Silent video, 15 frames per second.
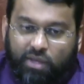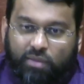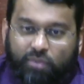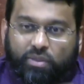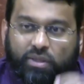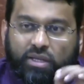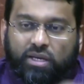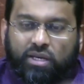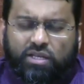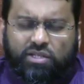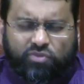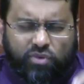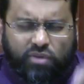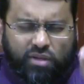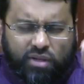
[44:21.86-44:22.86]
please
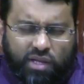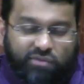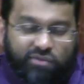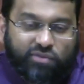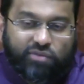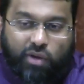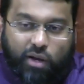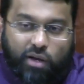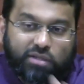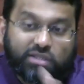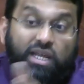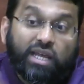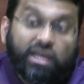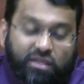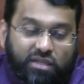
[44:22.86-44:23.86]
for the love of God
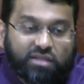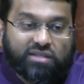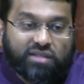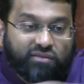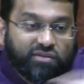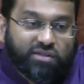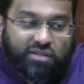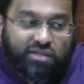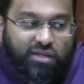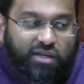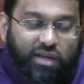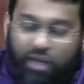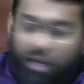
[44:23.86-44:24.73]
take these 70